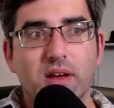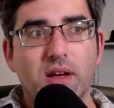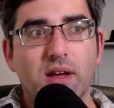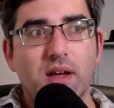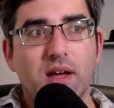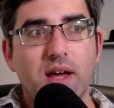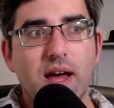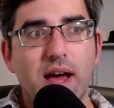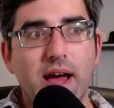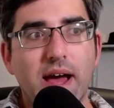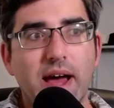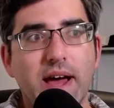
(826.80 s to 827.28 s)

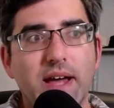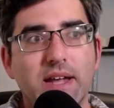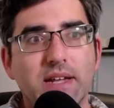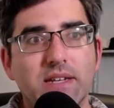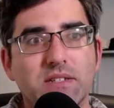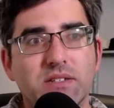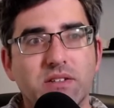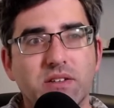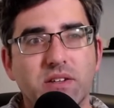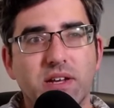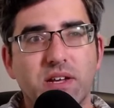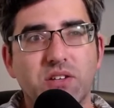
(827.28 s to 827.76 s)

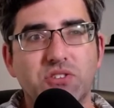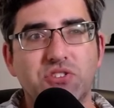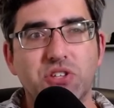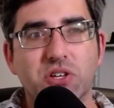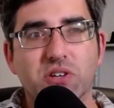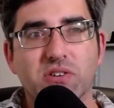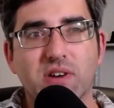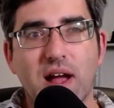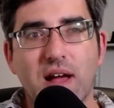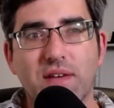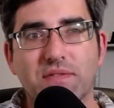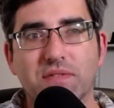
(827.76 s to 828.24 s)
And in
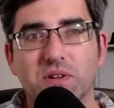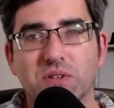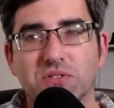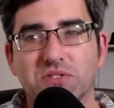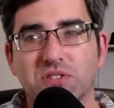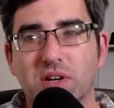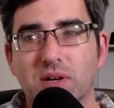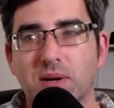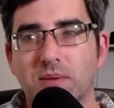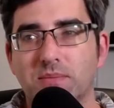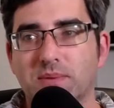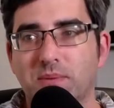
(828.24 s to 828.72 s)
geographical
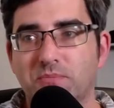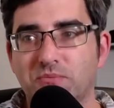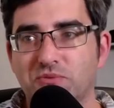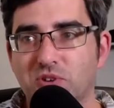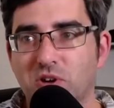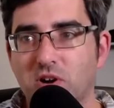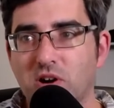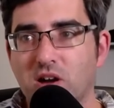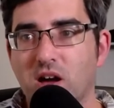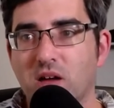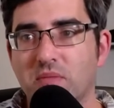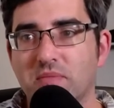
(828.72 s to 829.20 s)
terms, I'm
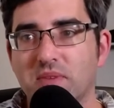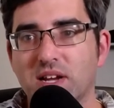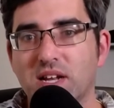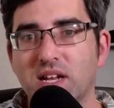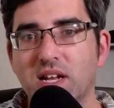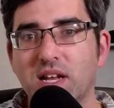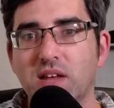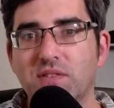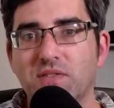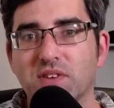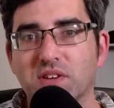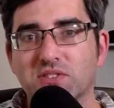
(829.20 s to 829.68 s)
drawing on my
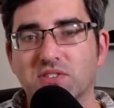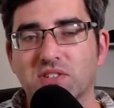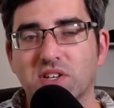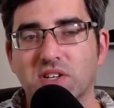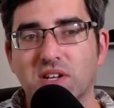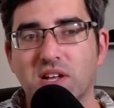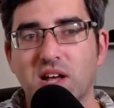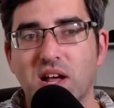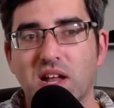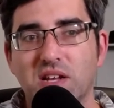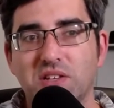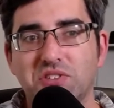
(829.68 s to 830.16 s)
leaving cert
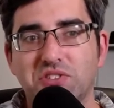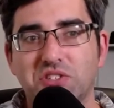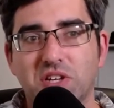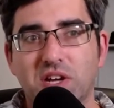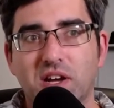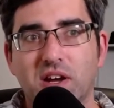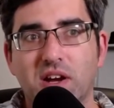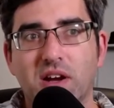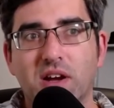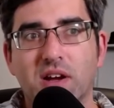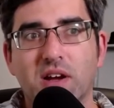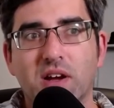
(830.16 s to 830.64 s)
knowledge
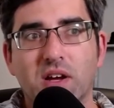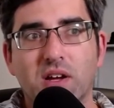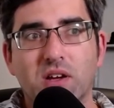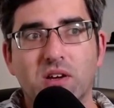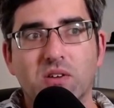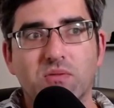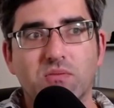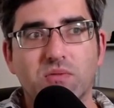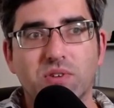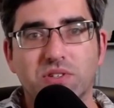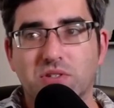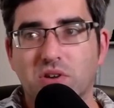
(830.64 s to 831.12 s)
here.
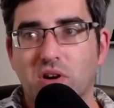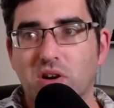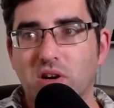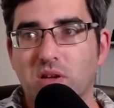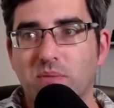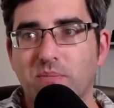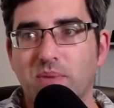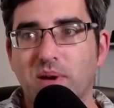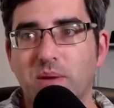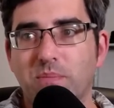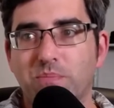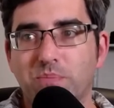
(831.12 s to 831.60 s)
We talk
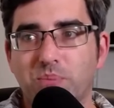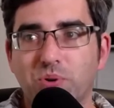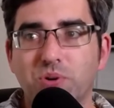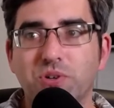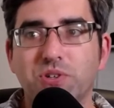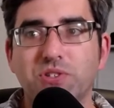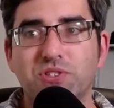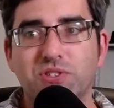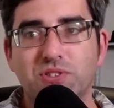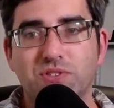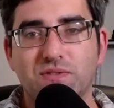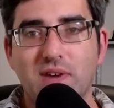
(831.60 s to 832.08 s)
about
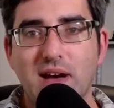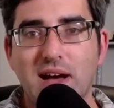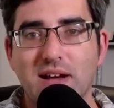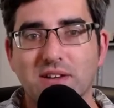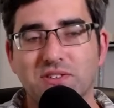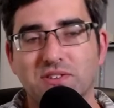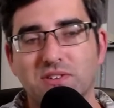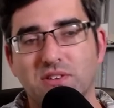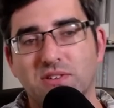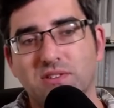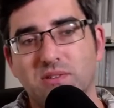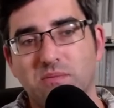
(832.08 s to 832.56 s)
push
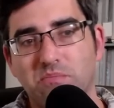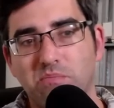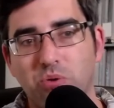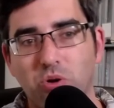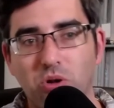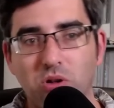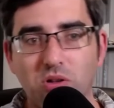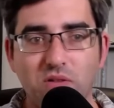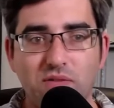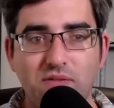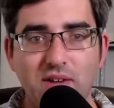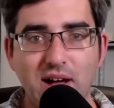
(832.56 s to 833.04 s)
factors and
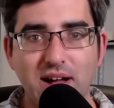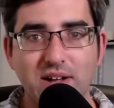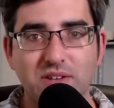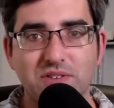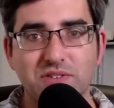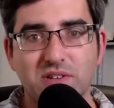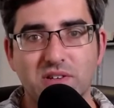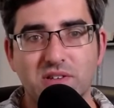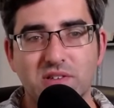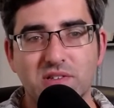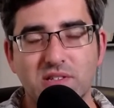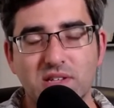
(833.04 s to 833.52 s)
pull
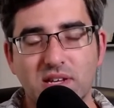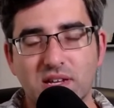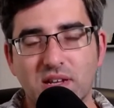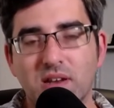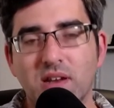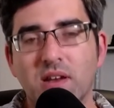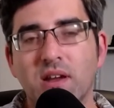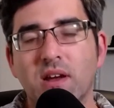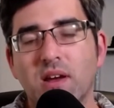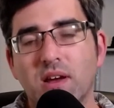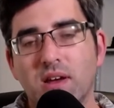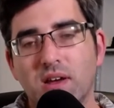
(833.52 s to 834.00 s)
factors
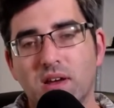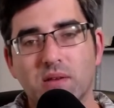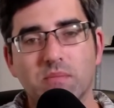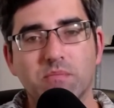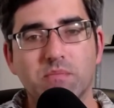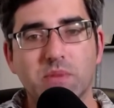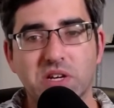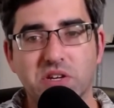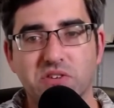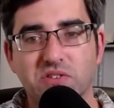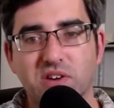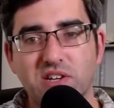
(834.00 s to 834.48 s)
in
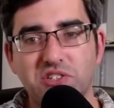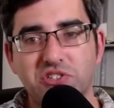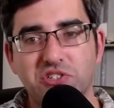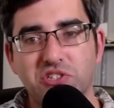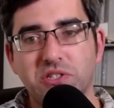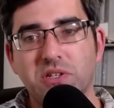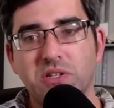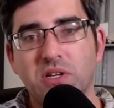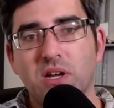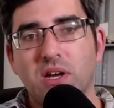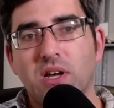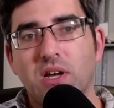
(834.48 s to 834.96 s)

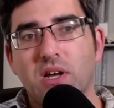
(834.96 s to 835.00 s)
migration.